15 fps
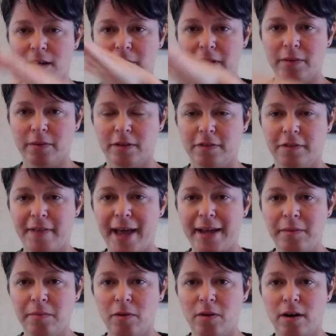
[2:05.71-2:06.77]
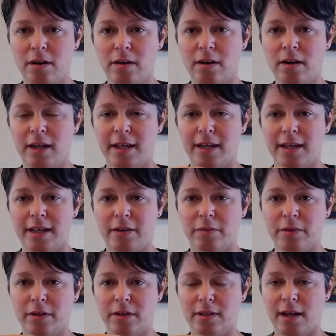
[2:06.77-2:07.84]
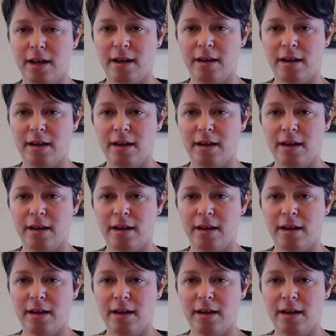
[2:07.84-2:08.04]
It will flatten more, it will